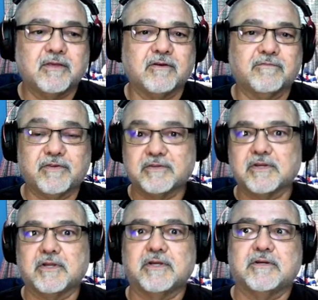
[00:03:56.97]

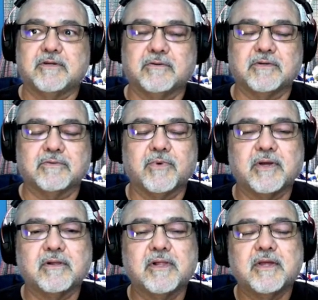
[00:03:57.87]
physically too as
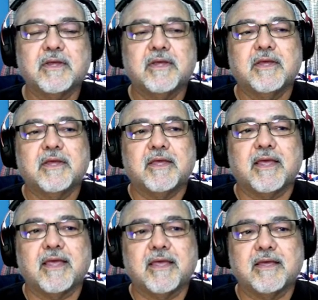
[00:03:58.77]
well.
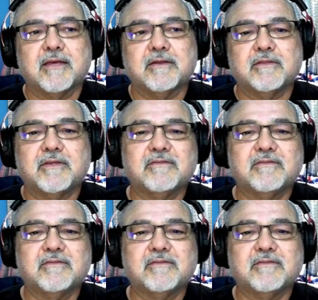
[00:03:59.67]
And these